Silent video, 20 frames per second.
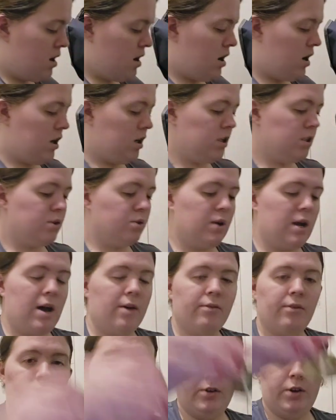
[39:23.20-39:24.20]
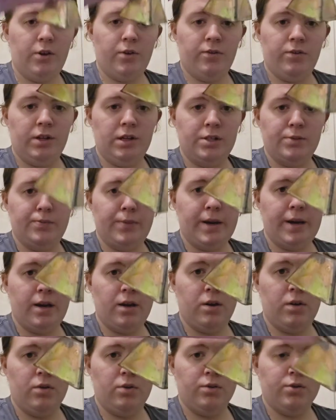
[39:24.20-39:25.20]
also have a few of these
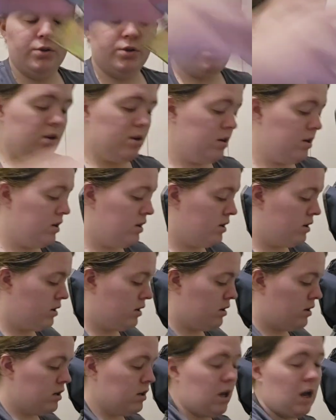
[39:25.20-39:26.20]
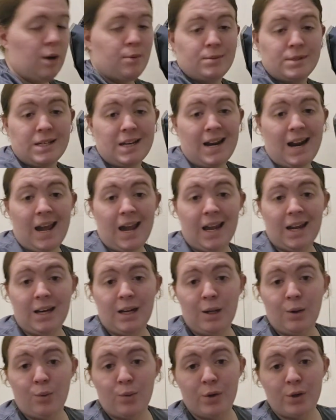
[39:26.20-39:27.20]
bells. Comes in
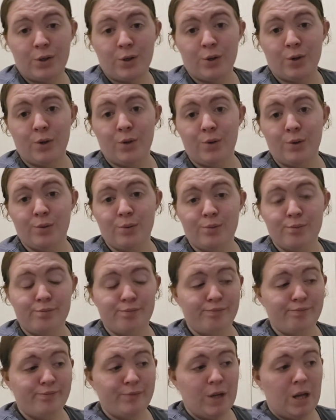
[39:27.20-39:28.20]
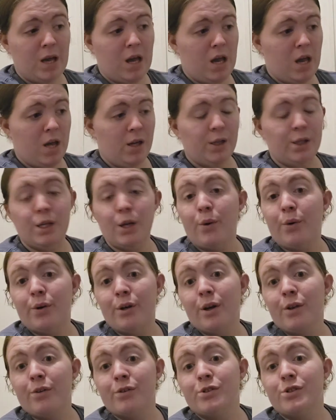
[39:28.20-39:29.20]
handy when you're doing
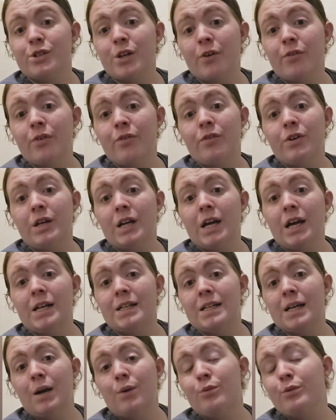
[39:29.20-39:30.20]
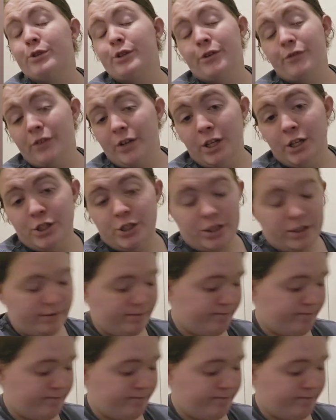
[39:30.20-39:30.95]
other stuff of a nighttime when you're fishing.